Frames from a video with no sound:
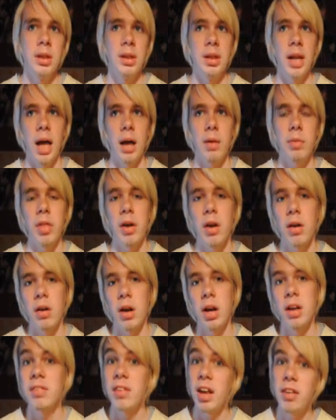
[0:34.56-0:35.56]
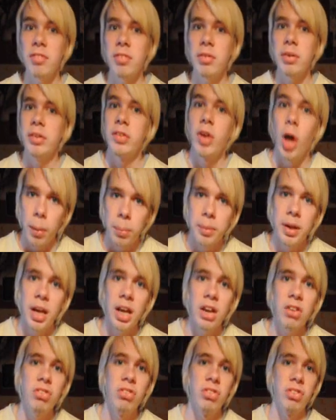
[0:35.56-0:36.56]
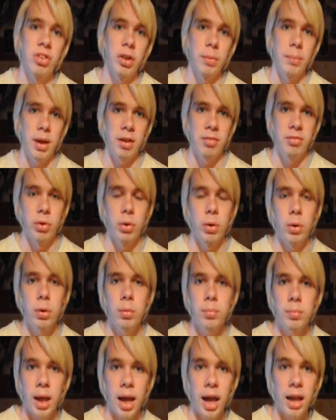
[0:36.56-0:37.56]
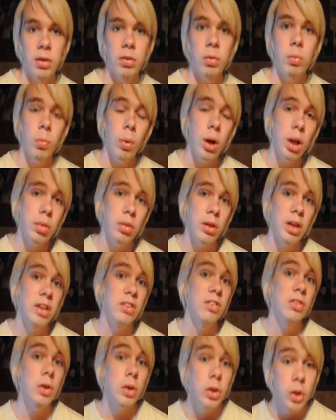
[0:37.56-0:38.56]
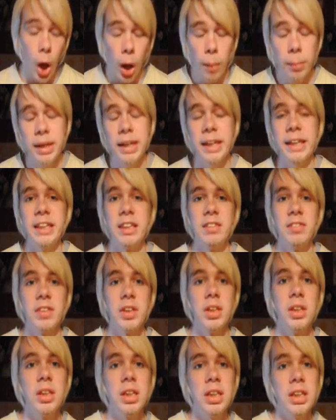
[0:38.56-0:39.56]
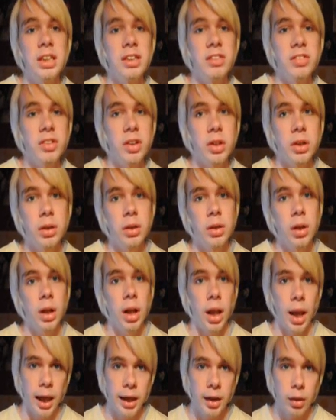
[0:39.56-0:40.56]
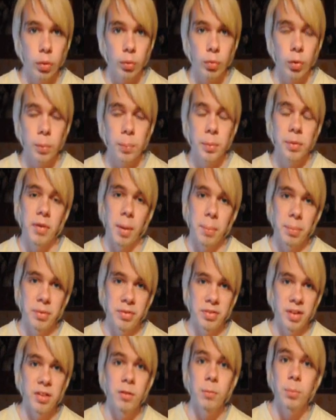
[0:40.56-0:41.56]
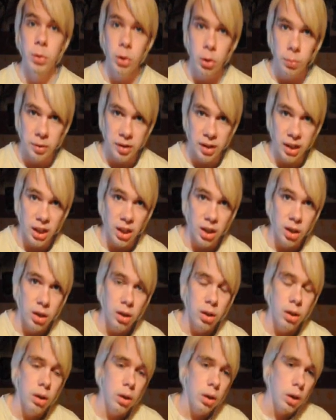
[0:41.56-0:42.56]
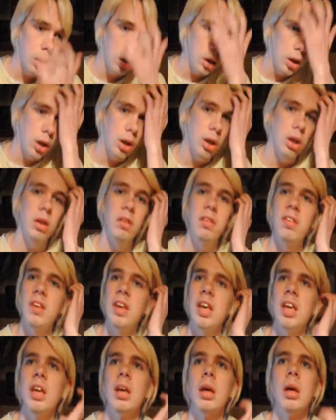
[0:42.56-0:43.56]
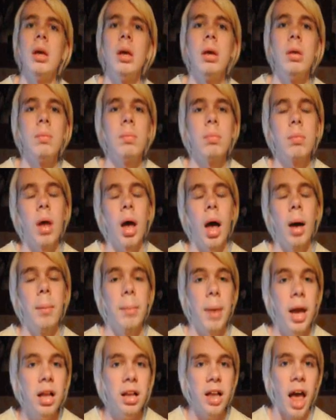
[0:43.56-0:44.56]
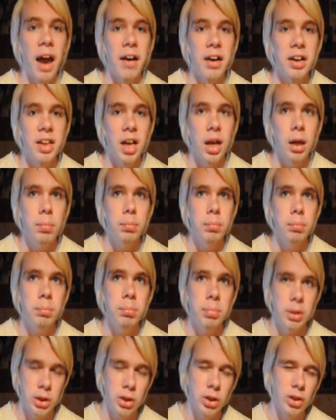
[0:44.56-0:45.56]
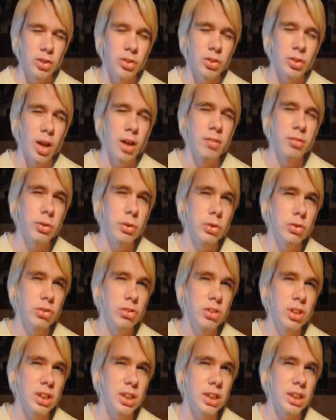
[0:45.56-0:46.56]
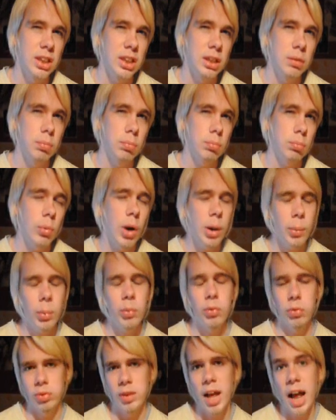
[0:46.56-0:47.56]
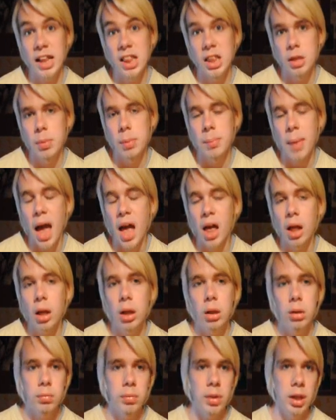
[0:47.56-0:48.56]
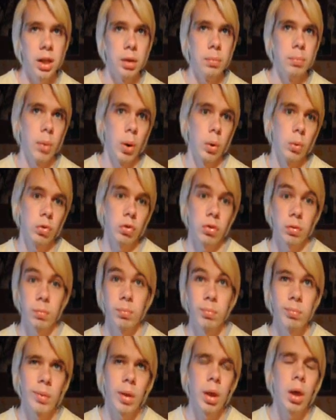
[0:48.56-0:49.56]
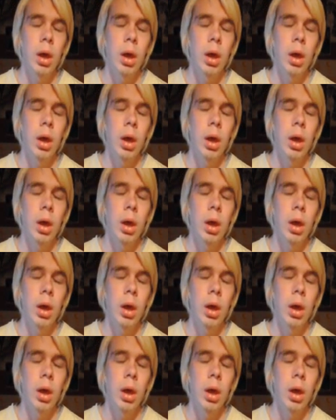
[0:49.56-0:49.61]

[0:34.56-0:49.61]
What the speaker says: Now, there are several interpretations of the metaphor, and one that is commonly given is that lycanthropy represents puberty. You see, a male character, because unfortunately werewolves tend to be male in most